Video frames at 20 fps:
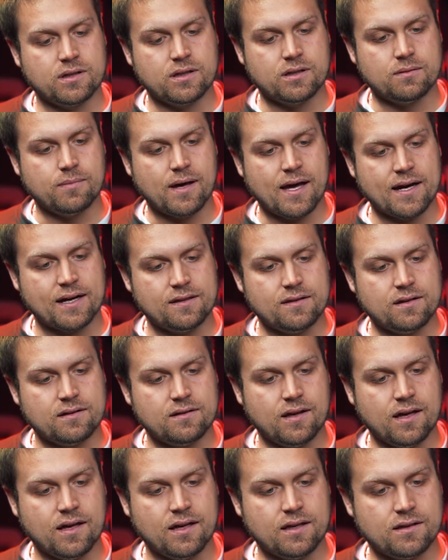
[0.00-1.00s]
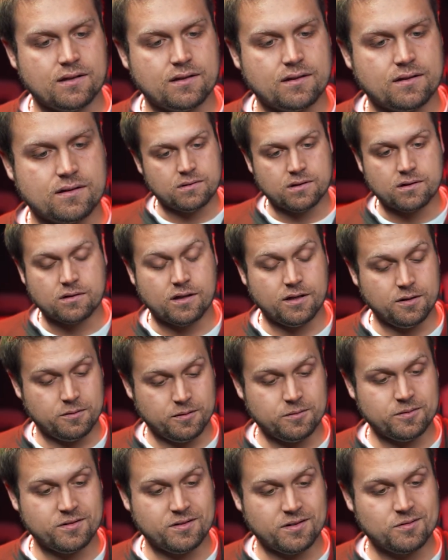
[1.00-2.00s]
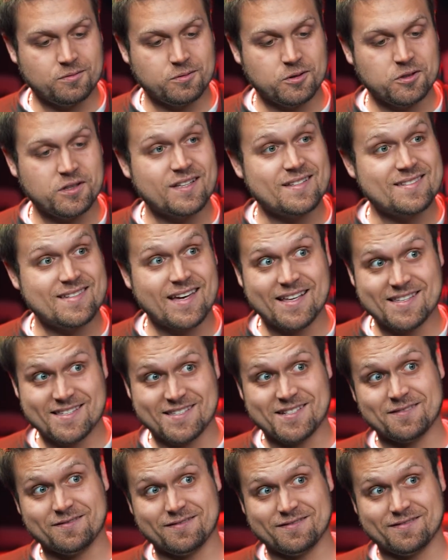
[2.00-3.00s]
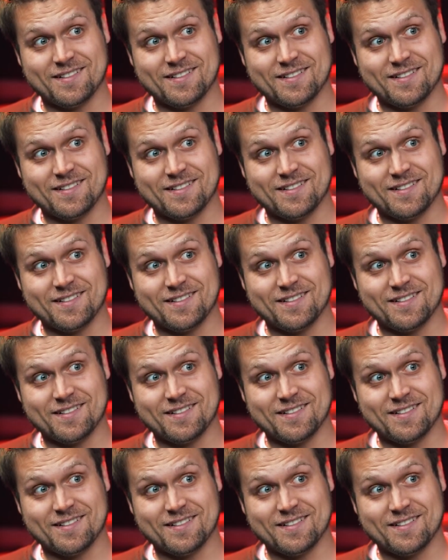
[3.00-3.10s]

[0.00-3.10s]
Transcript: And back in the day, you know, it was really intensive,